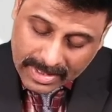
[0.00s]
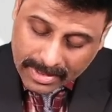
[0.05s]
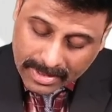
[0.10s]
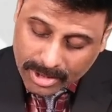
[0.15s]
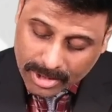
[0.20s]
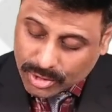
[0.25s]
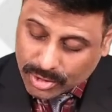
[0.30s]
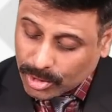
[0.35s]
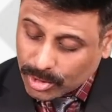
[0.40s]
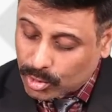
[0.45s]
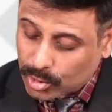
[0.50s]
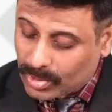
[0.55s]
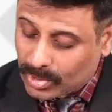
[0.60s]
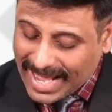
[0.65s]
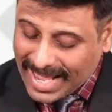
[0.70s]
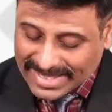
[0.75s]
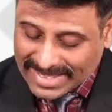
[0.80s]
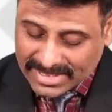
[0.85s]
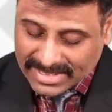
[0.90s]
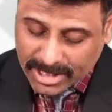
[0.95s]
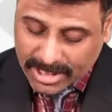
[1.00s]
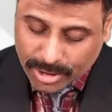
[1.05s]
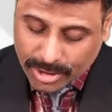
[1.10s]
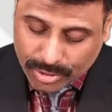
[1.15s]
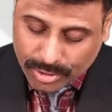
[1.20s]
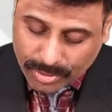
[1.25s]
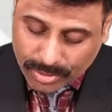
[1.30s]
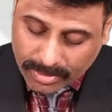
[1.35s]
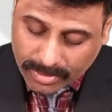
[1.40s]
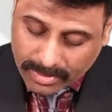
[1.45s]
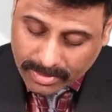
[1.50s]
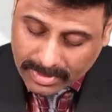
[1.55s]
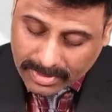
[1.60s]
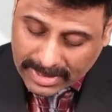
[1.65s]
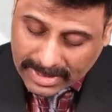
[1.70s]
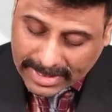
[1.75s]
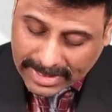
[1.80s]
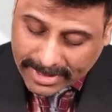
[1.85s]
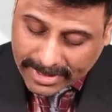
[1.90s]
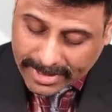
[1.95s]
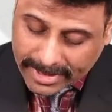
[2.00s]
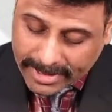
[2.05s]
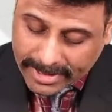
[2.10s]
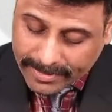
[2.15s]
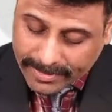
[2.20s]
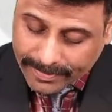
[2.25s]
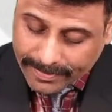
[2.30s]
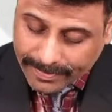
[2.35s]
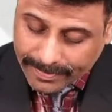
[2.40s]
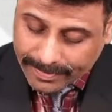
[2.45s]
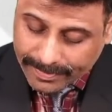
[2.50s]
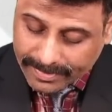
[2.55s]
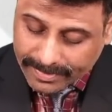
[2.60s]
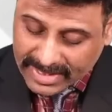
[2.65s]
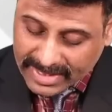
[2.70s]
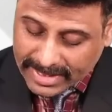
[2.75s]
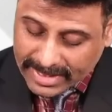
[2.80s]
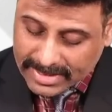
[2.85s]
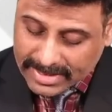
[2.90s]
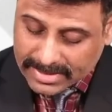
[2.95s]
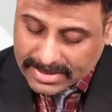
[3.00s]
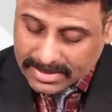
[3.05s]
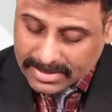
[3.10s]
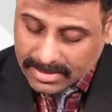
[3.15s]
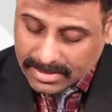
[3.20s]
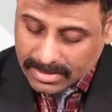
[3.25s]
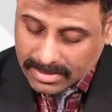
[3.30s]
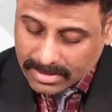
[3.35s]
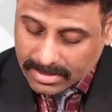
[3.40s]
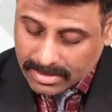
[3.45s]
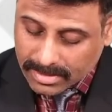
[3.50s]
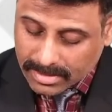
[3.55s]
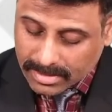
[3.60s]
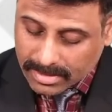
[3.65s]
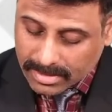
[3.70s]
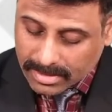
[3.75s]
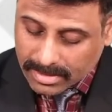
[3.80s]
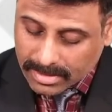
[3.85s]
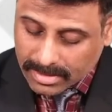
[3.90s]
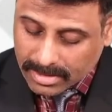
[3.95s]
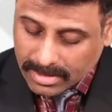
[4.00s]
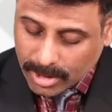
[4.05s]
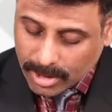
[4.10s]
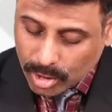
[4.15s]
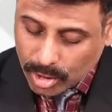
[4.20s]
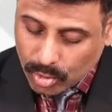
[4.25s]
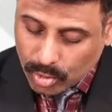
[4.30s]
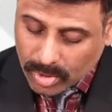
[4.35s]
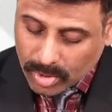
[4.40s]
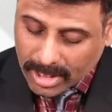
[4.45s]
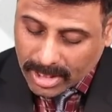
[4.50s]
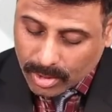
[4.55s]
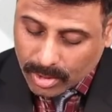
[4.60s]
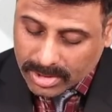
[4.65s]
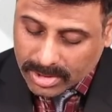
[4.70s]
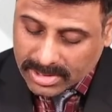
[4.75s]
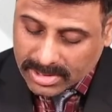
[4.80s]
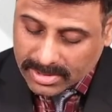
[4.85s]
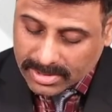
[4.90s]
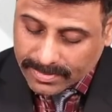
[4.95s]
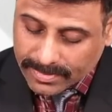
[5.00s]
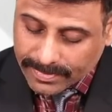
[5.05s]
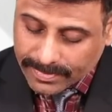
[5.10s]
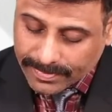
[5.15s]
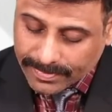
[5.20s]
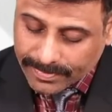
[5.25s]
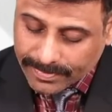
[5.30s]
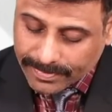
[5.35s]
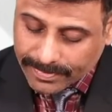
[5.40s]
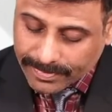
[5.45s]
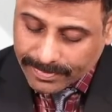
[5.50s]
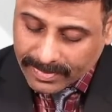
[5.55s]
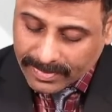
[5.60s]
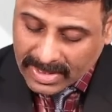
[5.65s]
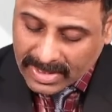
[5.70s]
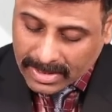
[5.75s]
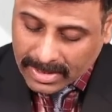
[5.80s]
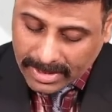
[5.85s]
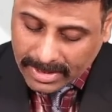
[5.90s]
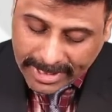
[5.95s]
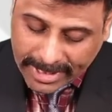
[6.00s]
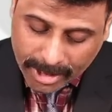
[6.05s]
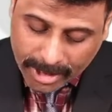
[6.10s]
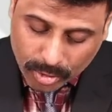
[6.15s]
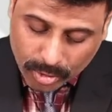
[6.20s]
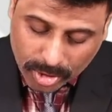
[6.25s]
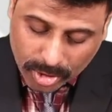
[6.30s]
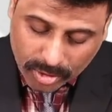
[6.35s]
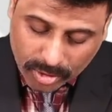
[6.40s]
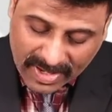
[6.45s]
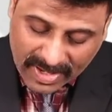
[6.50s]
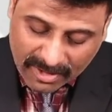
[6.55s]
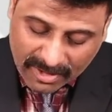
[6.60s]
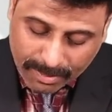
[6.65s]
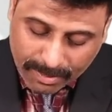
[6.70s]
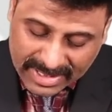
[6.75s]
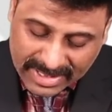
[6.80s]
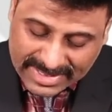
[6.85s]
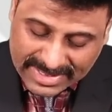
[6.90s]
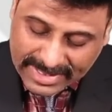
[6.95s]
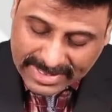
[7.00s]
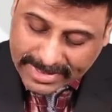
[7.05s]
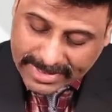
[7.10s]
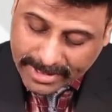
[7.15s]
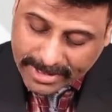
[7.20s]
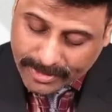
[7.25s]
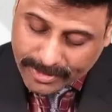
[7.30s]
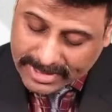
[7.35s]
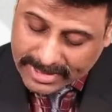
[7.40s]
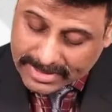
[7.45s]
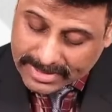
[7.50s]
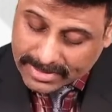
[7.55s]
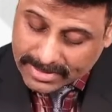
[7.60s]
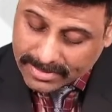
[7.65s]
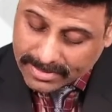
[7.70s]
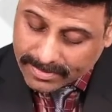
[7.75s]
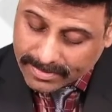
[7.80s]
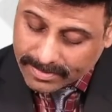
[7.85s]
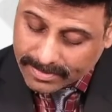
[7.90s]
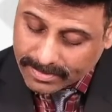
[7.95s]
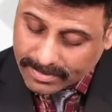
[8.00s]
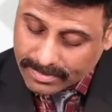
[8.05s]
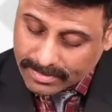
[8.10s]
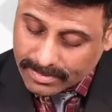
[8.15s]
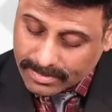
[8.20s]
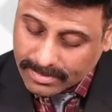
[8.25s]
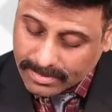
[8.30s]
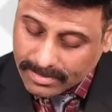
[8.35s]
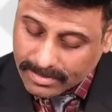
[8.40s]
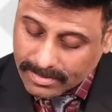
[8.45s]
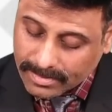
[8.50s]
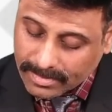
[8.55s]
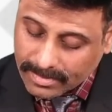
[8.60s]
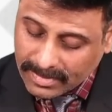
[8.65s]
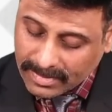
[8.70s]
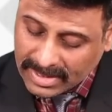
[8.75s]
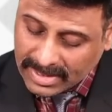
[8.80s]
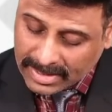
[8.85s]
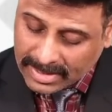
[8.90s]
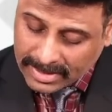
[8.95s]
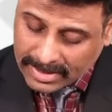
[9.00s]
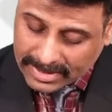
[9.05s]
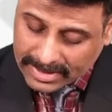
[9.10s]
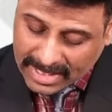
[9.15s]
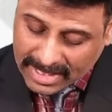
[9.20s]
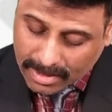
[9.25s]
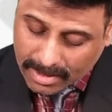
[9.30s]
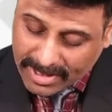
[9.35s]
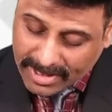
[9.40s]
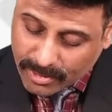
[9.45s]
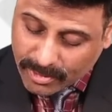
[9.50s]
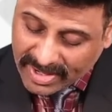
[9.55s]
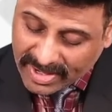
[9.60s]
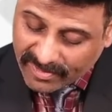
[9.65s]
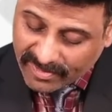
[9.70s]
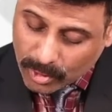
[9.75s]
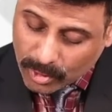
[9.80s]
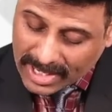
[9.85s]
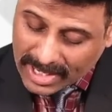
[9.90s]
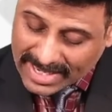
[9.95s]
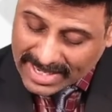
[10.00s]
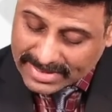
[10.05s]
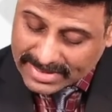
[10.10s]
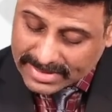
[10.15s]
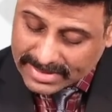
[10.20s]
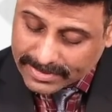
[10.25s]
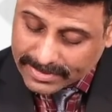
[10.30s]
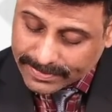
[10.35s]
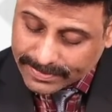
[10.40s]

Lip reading: So 2 lakhs into 100, that is 2 crores into 12% interest. That will be 24 lakhs.